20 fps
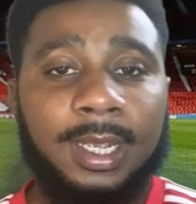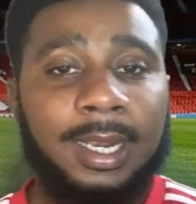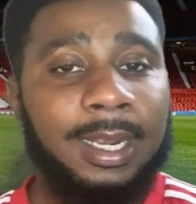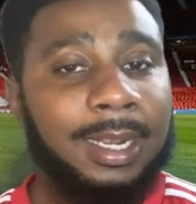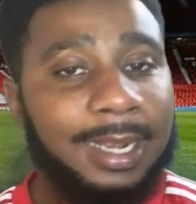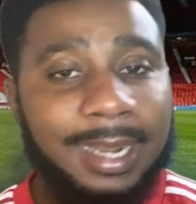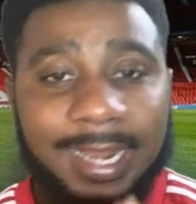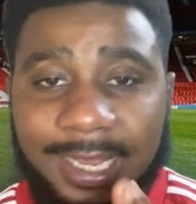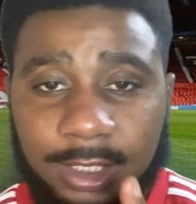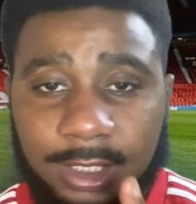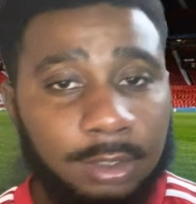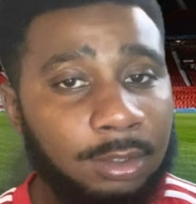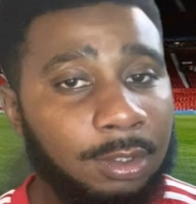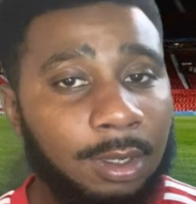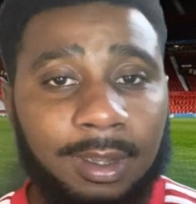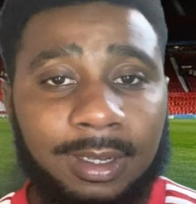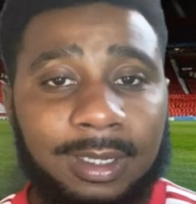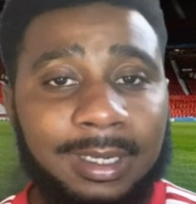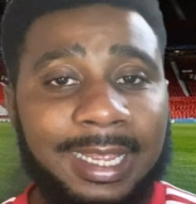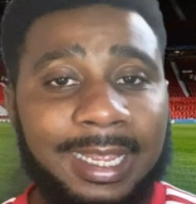Let's
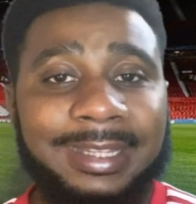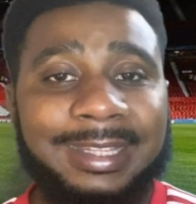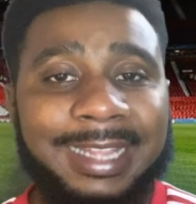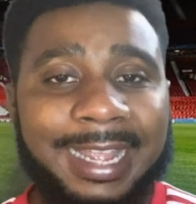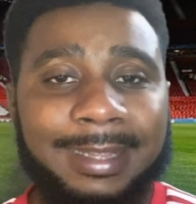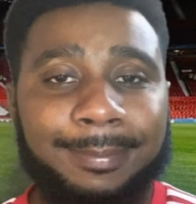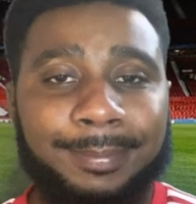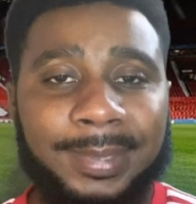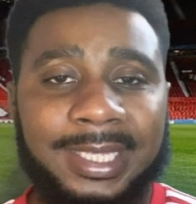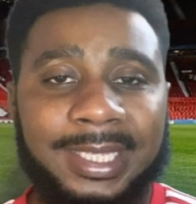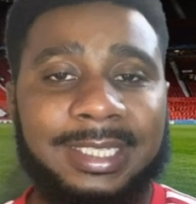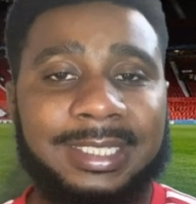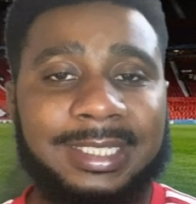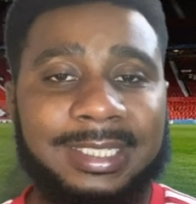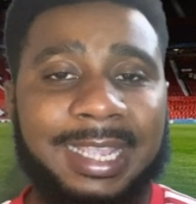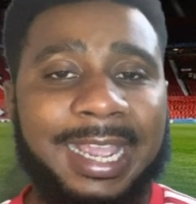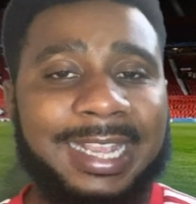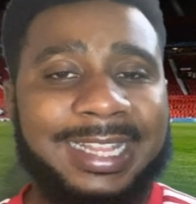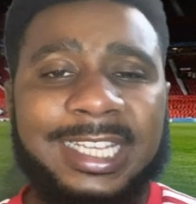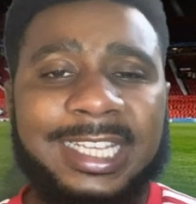not let that be disguised.